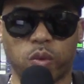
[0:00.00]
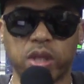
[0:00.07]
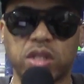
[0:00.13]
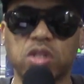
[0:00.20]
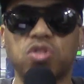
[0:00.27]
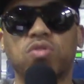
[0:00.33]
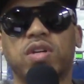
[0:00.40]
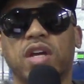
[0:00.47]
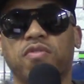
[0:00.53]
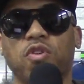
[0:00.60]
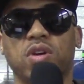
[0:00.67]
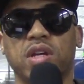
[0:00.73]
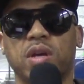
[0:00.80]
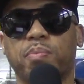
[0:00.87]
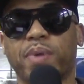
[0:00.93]
What did you give
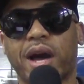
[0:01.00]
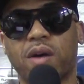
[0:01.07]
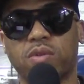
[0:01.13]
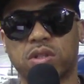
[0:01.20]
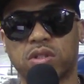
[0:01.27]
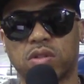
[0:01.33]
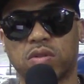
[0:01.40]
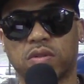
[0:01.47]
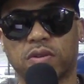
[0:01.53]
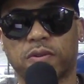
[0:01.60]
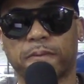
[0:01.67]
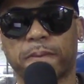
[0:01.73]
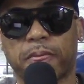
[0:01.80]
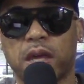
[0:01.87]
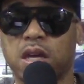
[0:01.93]
all your power to?
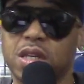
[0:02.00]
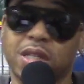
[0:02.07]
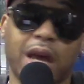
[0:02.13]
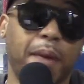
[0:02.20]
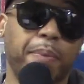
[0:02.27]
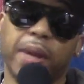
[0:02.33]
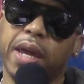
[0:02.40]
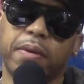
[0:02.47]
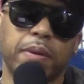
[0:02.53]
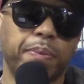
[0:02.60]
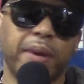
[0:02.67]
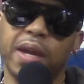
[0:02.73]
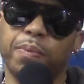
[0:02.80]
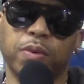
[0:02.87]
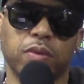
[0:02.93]
So I blame the
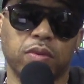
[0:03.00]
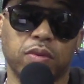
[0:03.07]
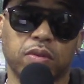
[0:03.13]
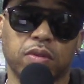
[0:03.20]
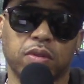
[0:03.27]
people.